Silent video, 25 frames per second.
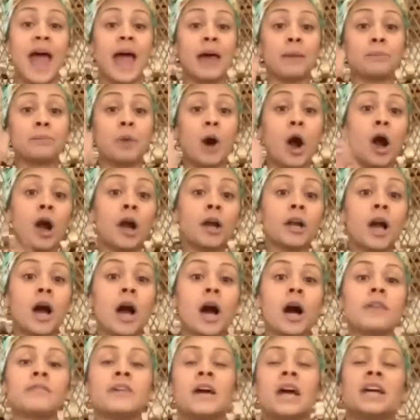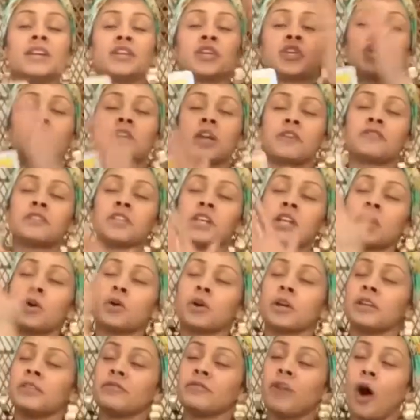And part of shifting
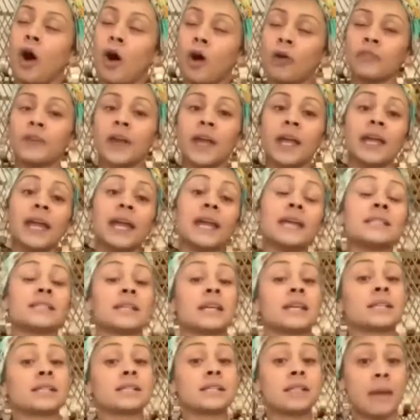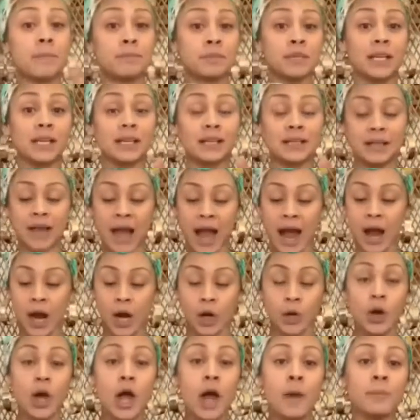or evolving is accepting
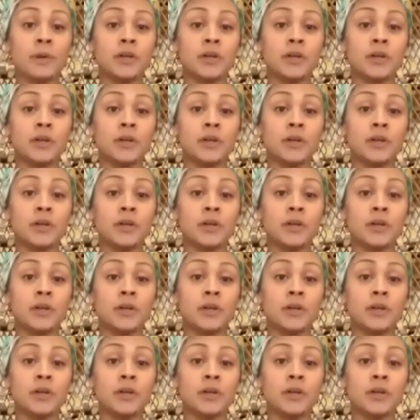now.